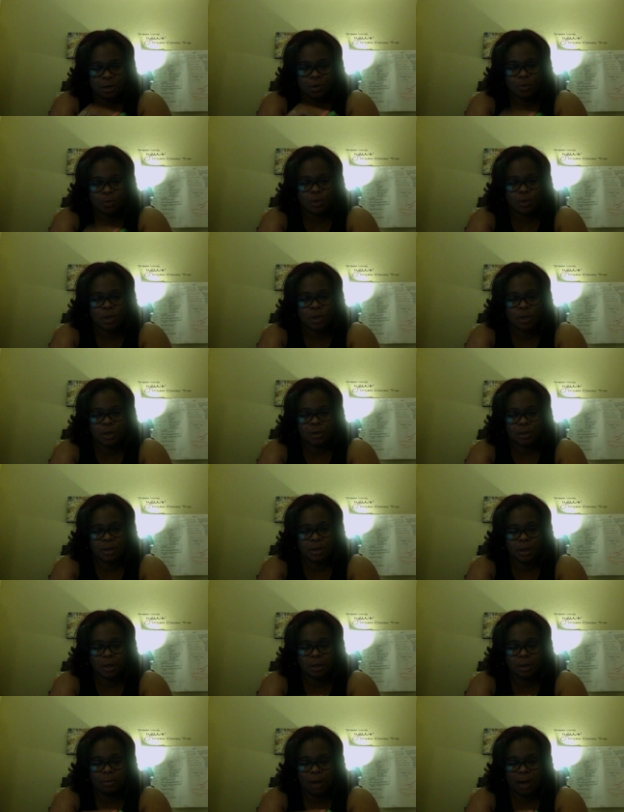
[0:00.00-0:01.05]
One,
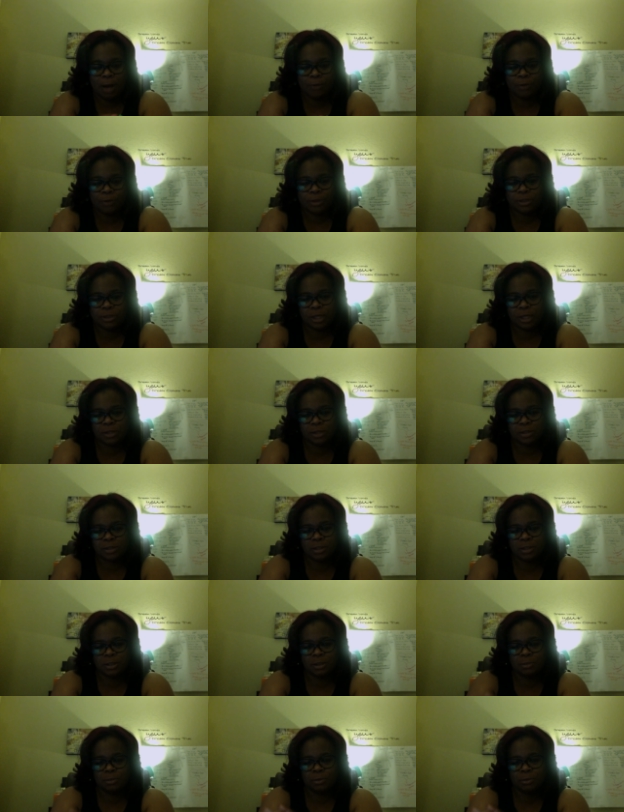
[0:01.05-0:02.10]
um, I reached out to
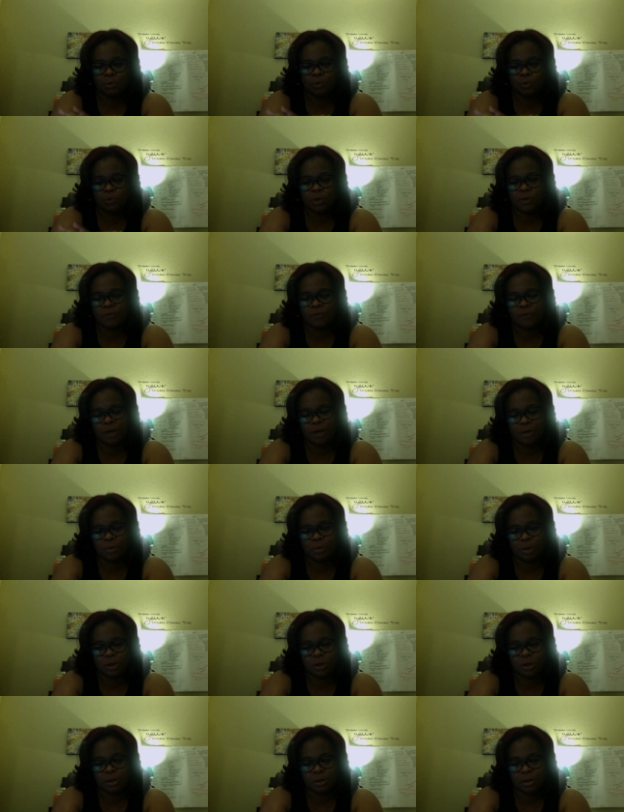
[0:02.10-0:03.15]
them, and one found
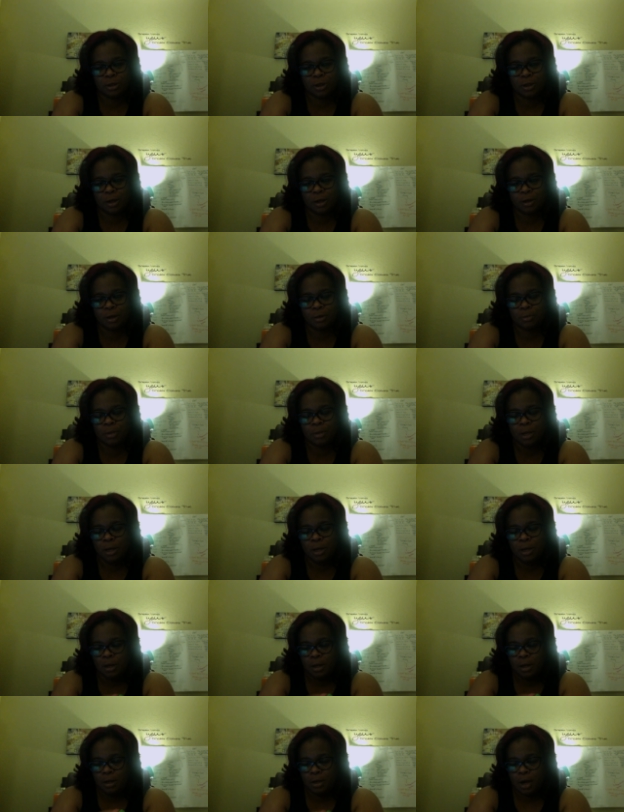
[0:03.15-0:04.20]
me on um,
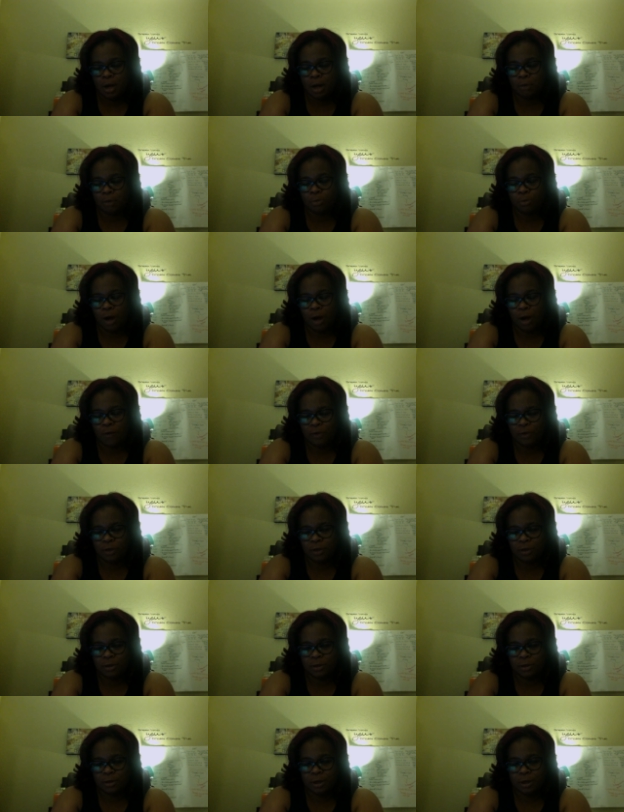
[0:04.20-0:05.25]

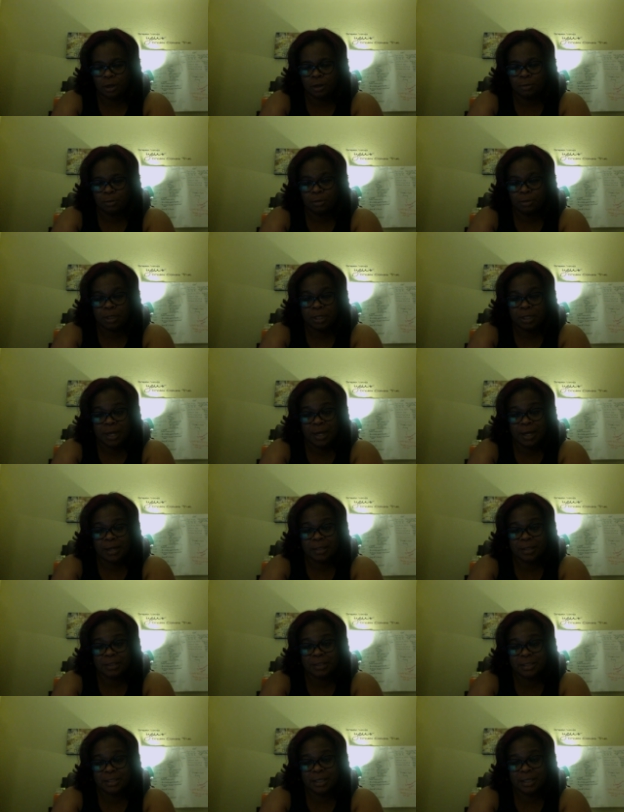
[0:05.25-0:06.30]
Nonprofit um,
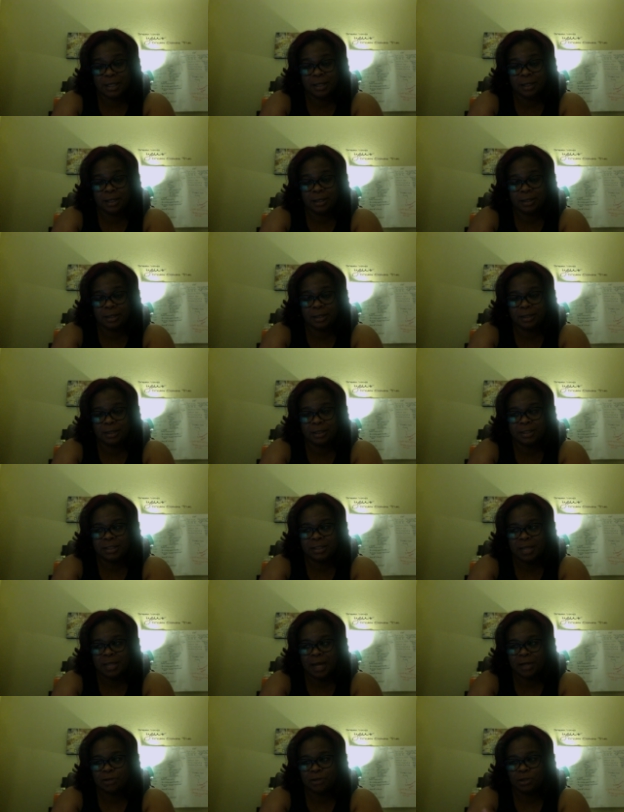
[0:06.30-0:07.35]
Connect. And it's
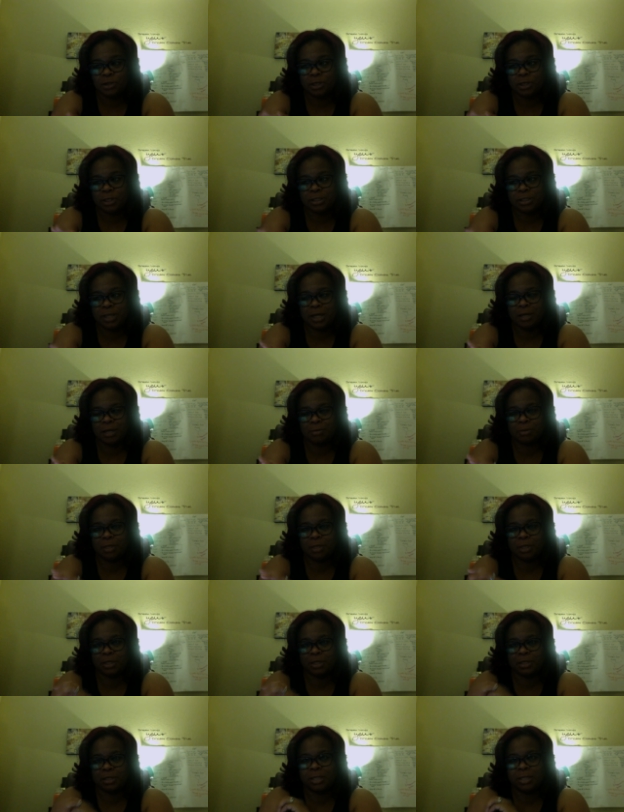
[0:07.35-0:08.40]
actually exciting
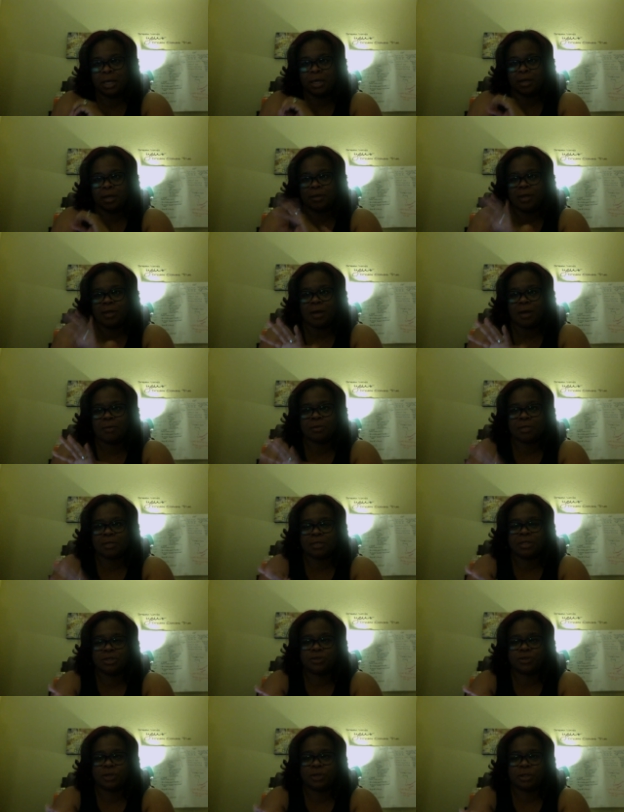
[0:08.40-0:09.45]
because that was a
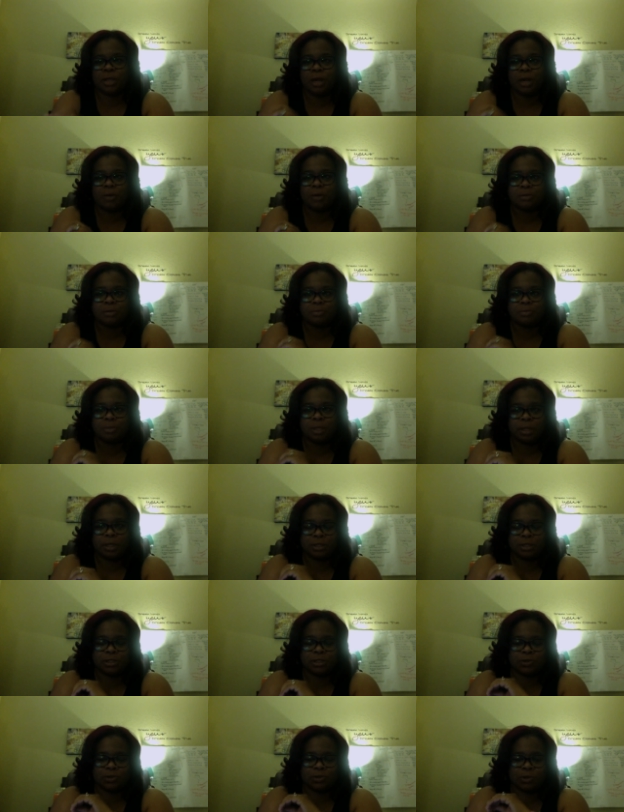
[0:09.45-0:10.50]
district that I was planning
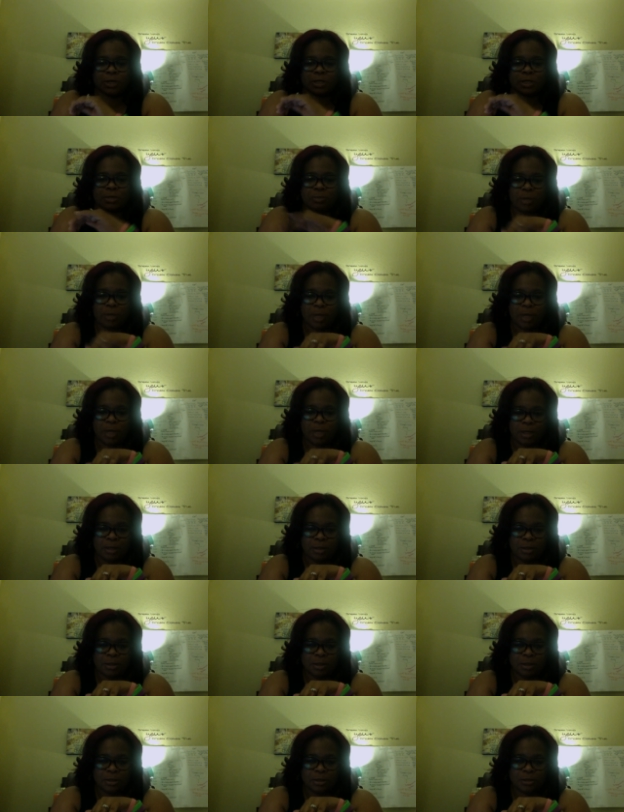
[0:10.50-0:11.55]
to expand
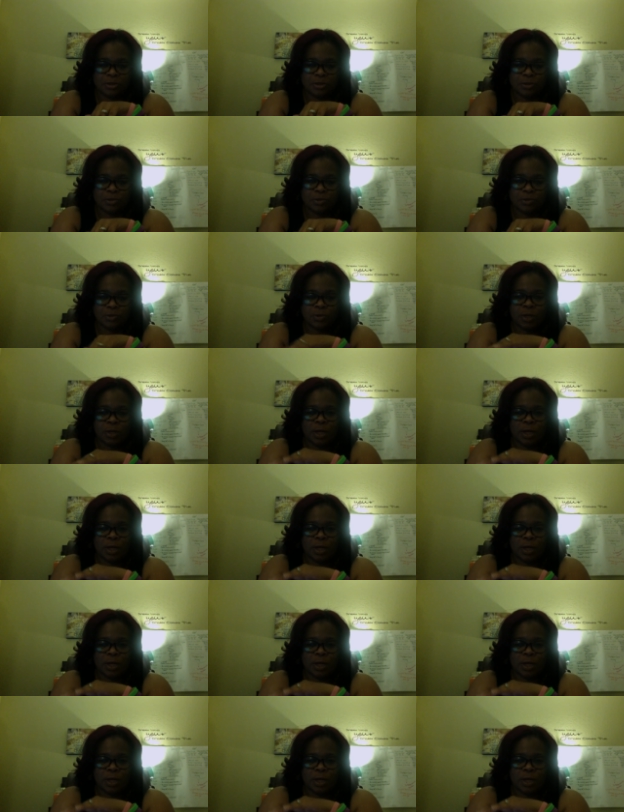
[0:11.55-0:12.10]
into